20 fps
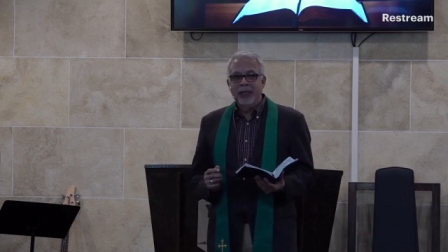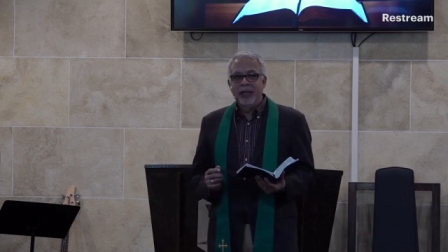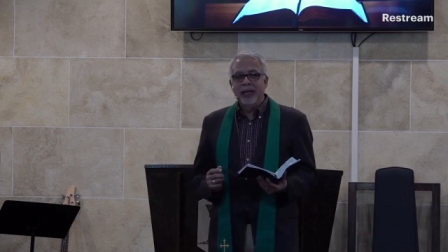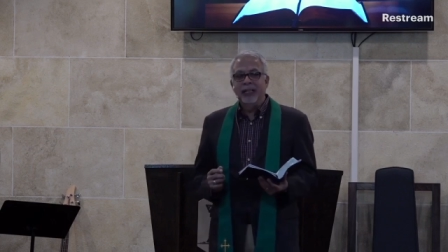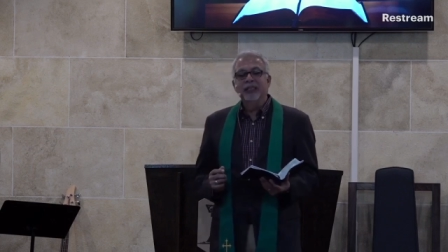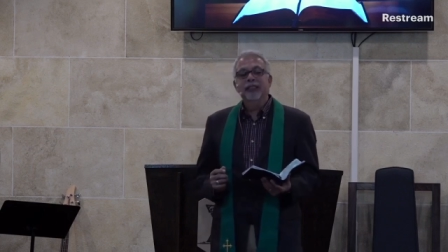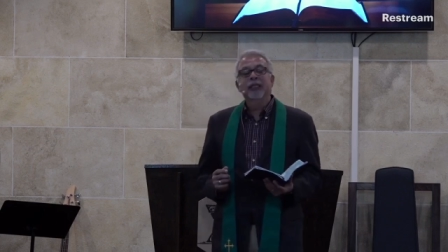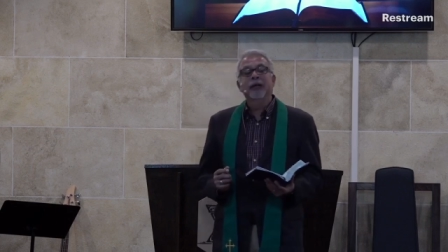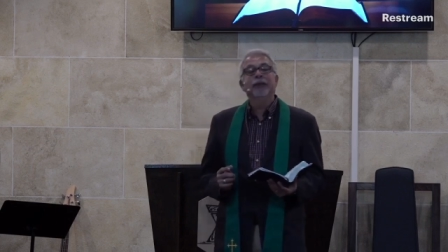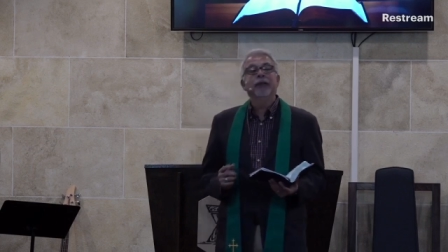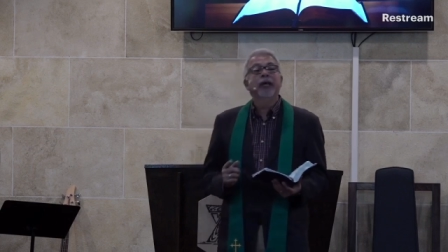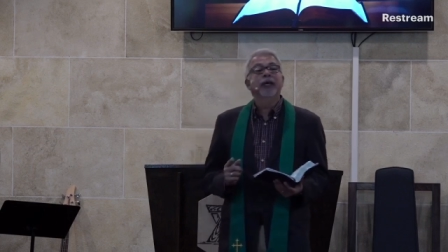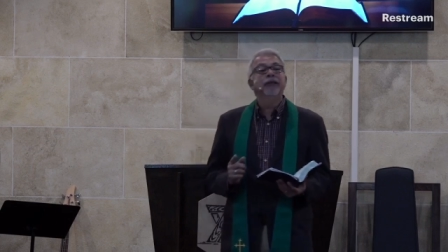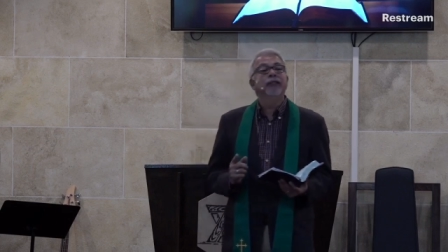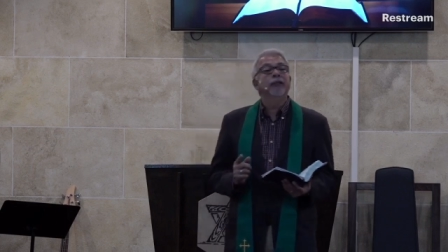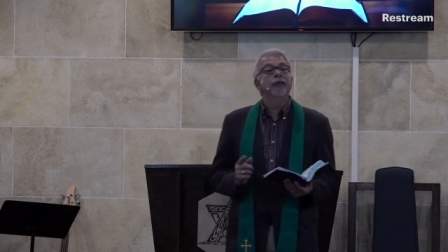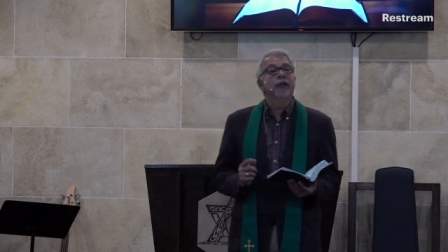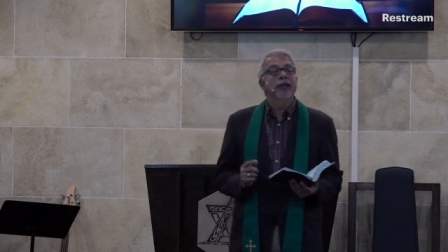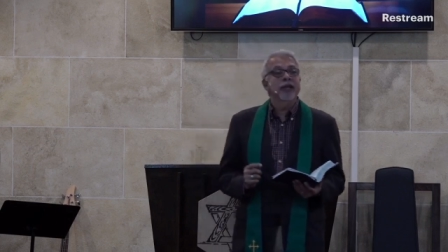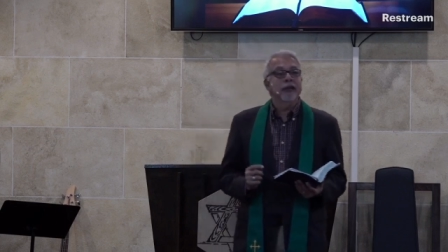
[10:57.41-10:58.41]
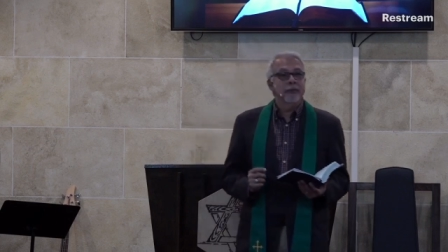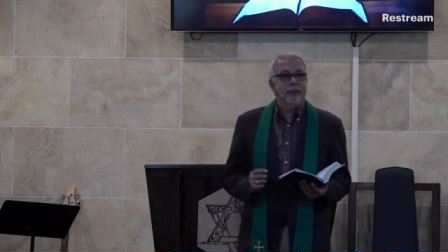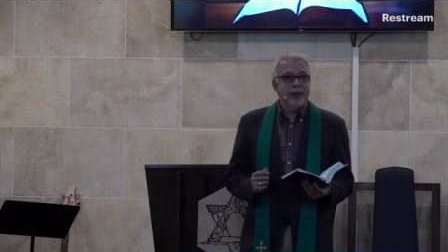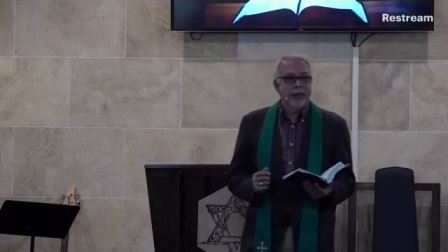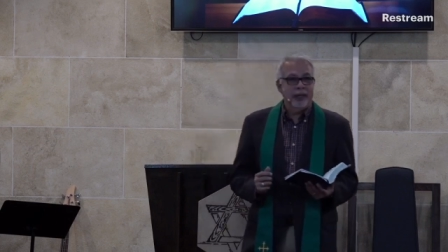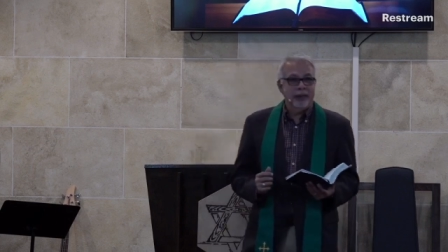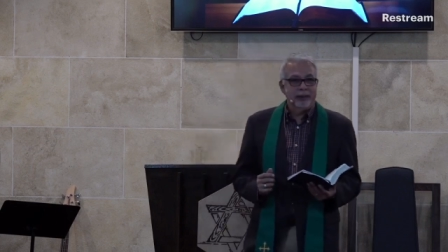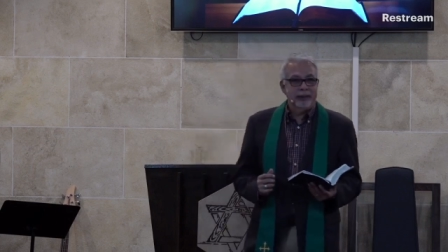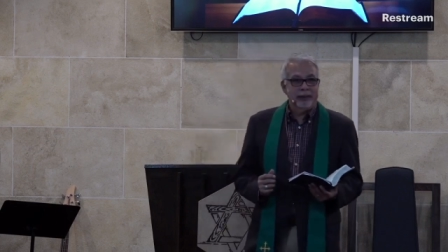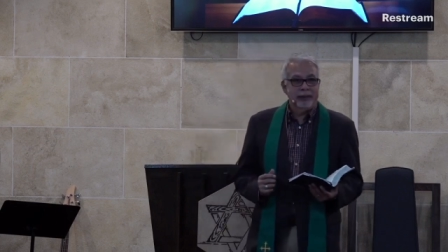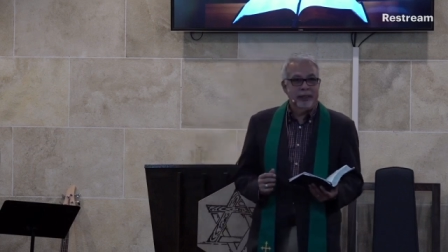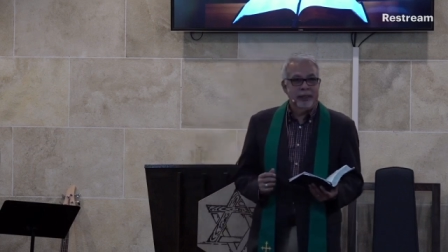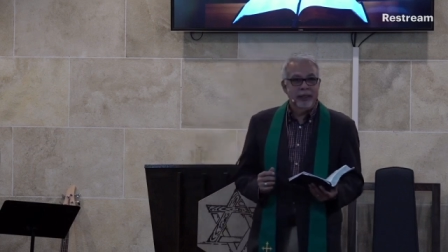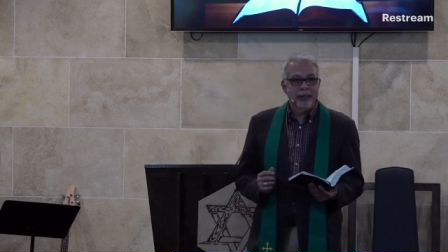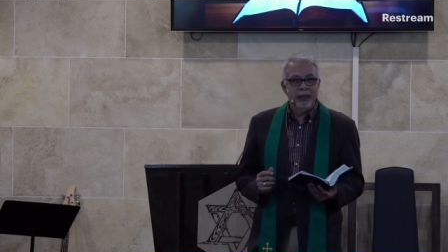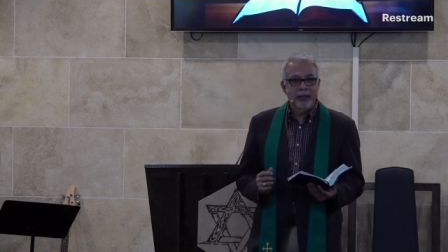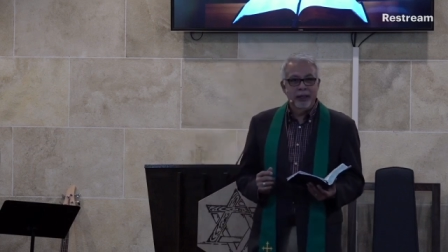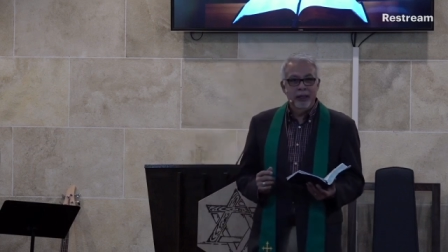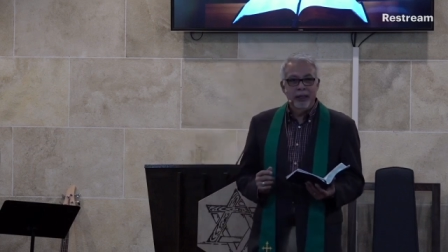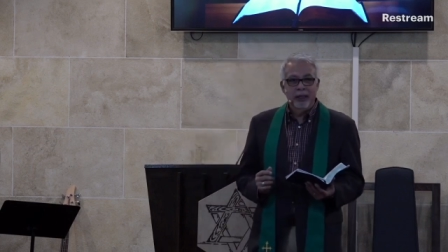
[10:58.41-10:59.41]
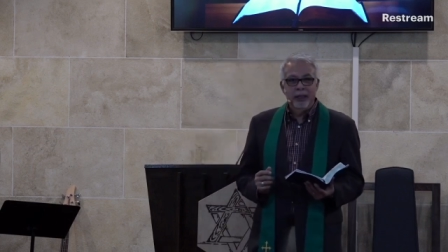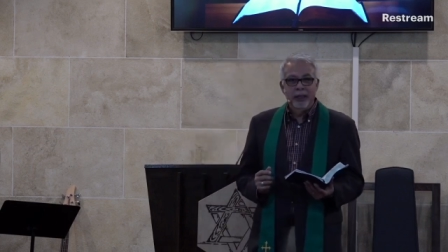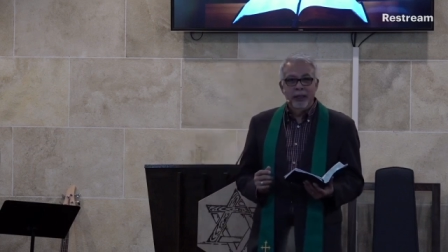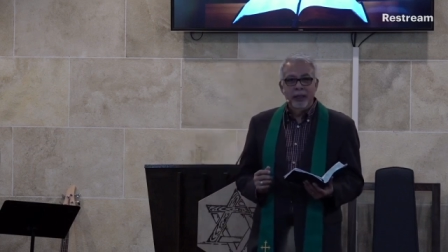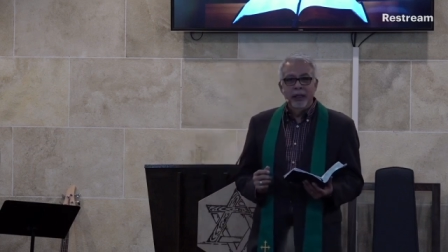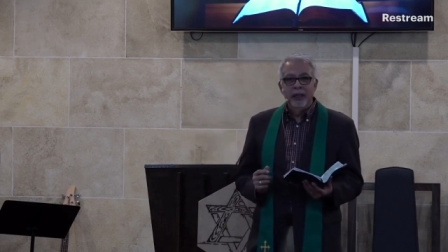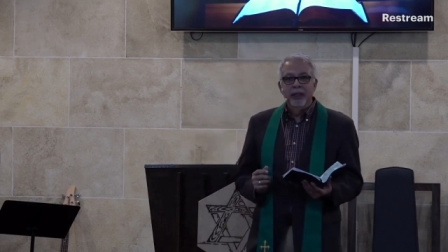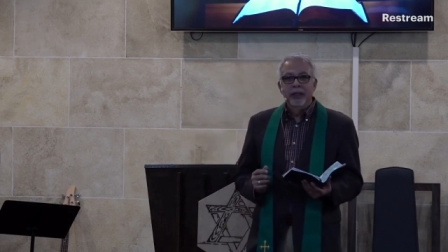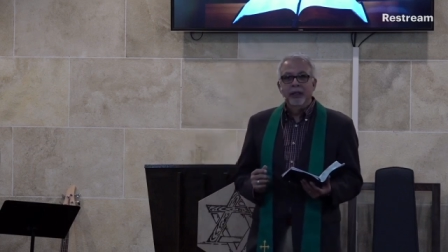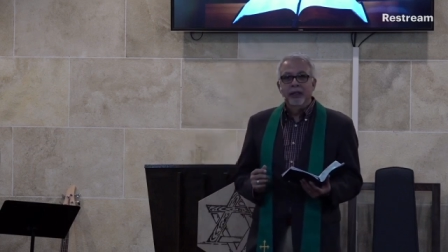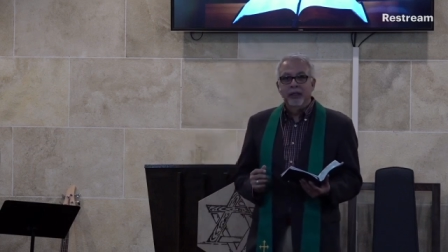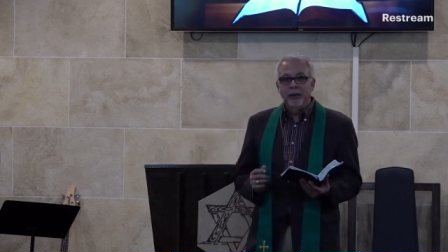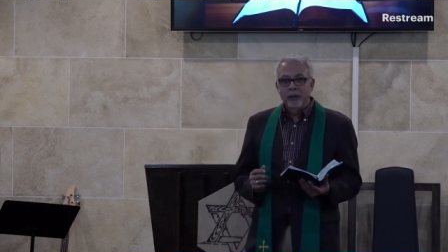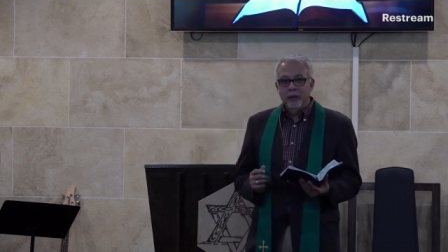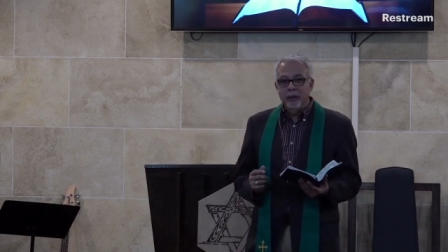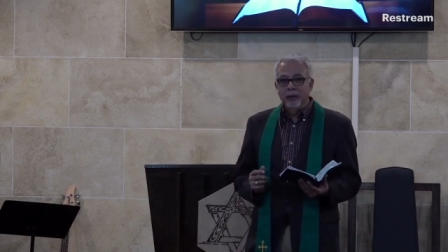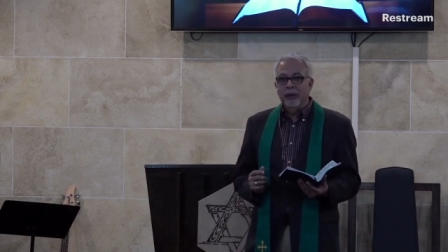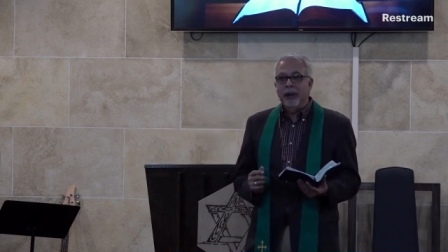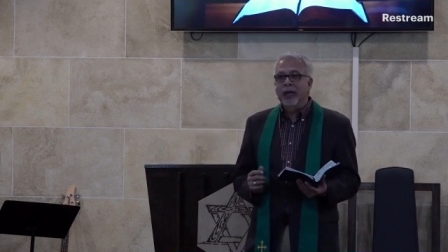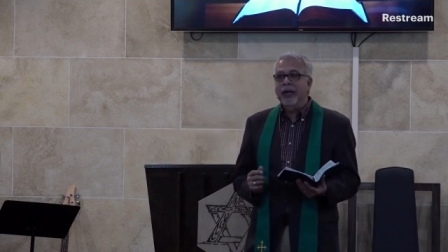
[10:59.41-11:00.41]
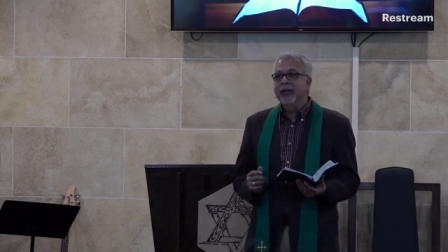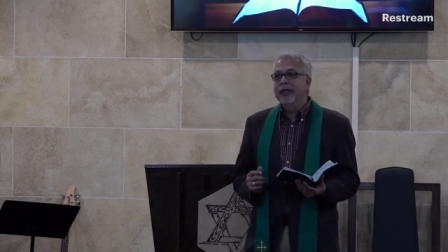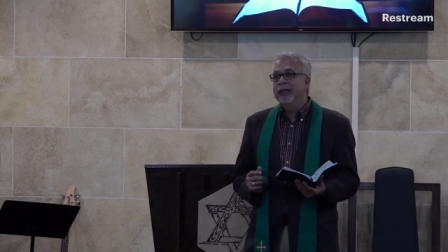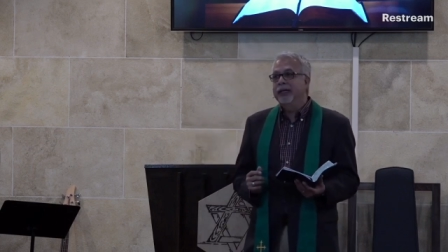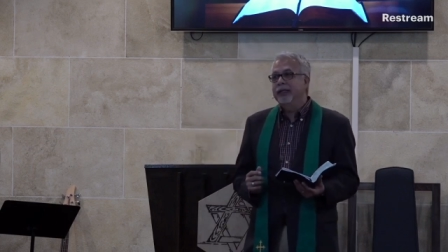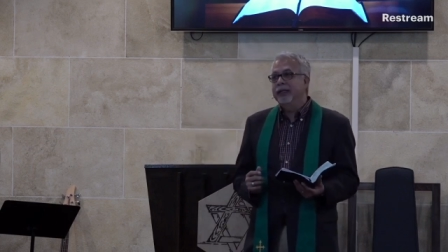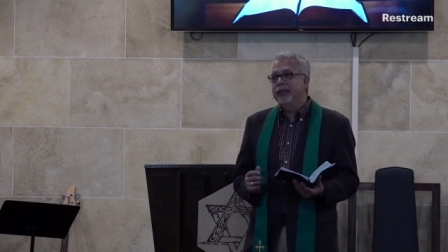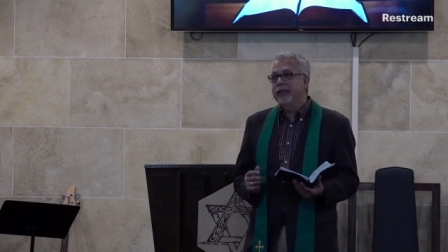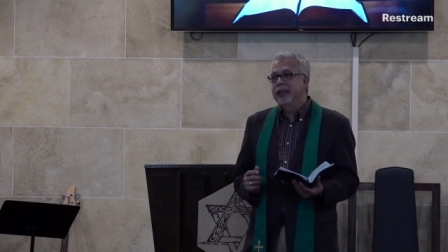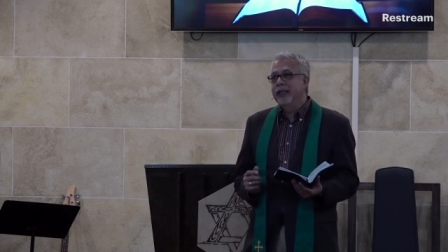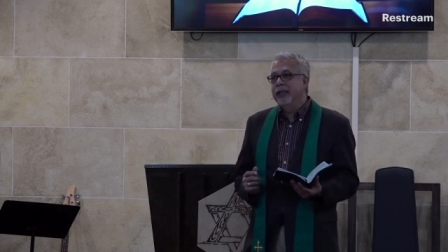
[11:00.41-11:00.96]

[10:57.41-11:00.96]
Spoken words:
And sometimes he'll let him pounce to remind us.